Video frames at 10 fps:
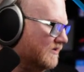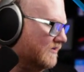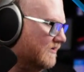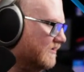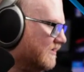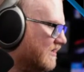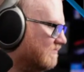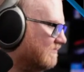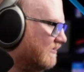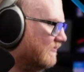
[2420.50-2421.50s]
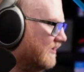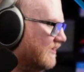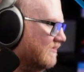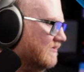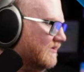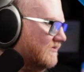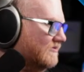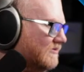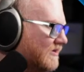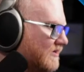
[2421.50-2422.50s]
It is not happy about that, so let's
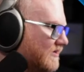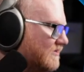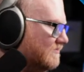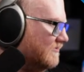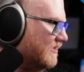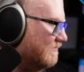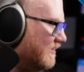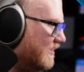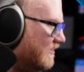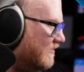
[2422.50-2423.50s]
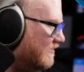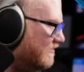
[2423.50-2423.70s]
try to put that back.